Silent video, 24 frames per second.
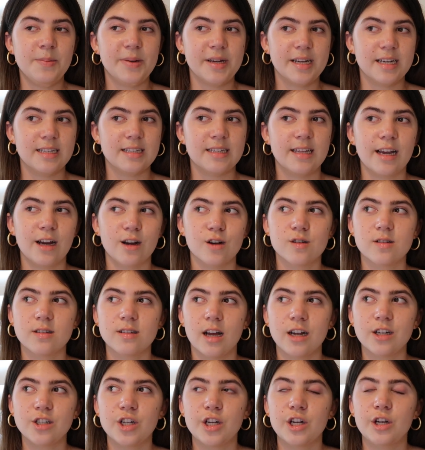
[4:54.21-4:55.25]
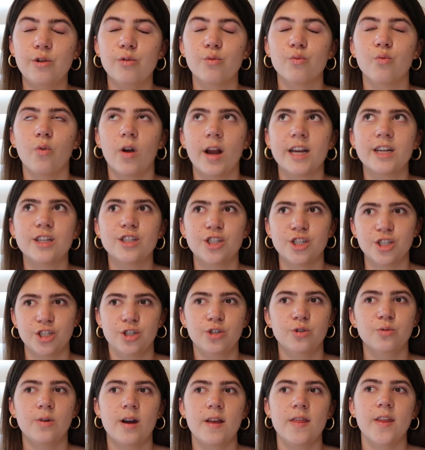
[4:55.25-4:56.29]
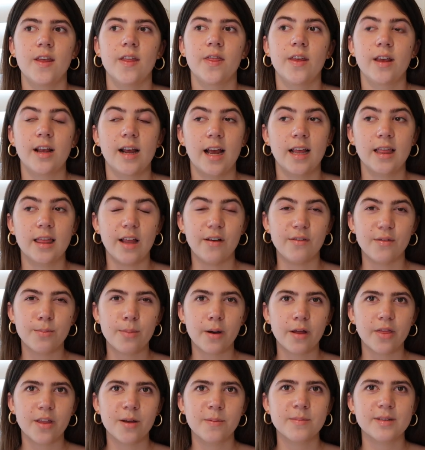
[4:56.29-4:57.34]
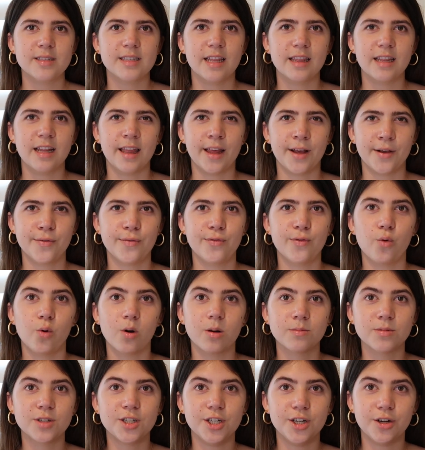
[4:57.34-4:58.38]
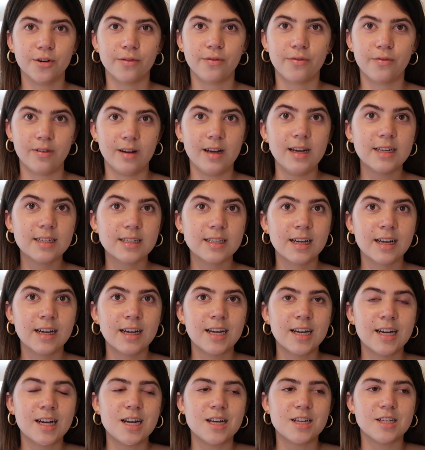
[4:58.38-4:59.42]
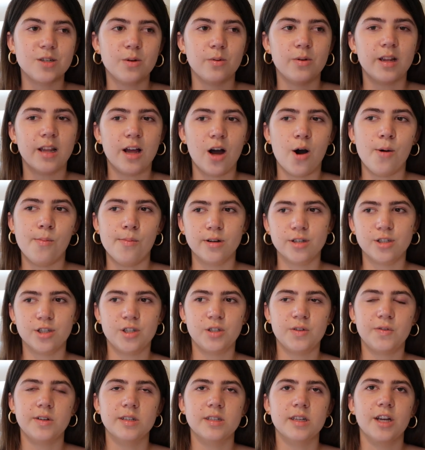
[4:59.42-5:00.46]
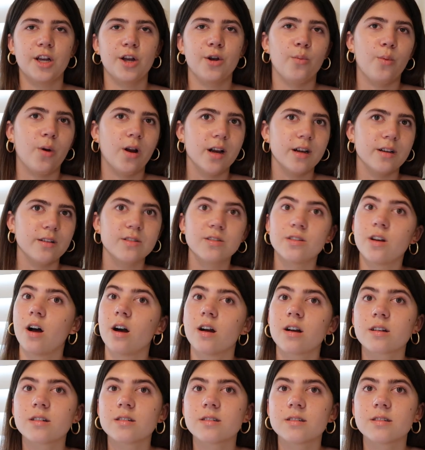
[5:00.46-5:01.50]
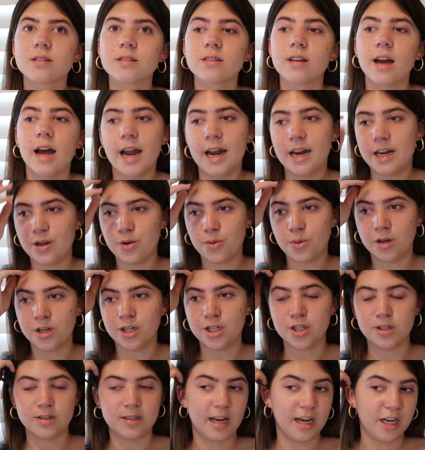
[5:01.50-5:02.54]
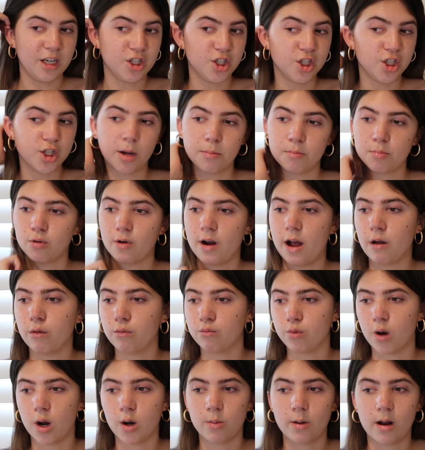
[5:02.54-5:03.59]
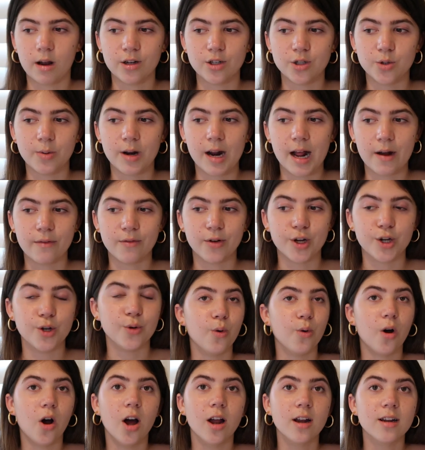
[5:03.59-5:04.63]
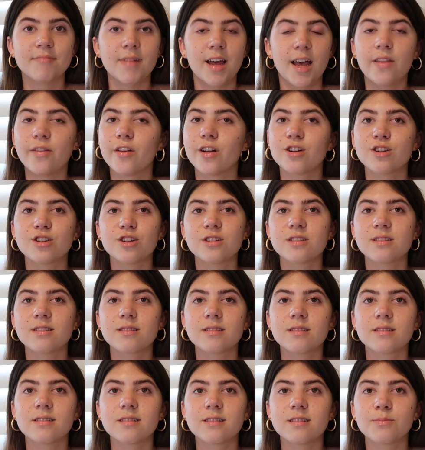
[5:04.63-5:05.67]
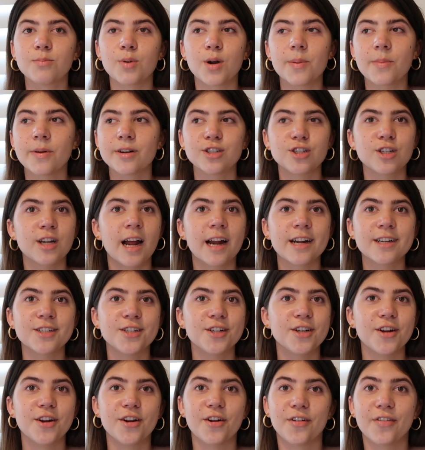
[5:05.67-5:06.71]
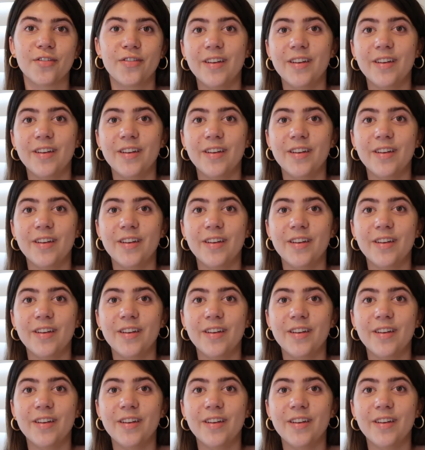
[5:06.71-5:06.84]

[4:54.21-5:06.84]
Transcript: because they are such a great shoe. And the thing I love about them is that they like form to your feet. So it almost just feels like you're wearing socks and you can just like jump around, run around, do whatever want. And they're just pretty much attached to your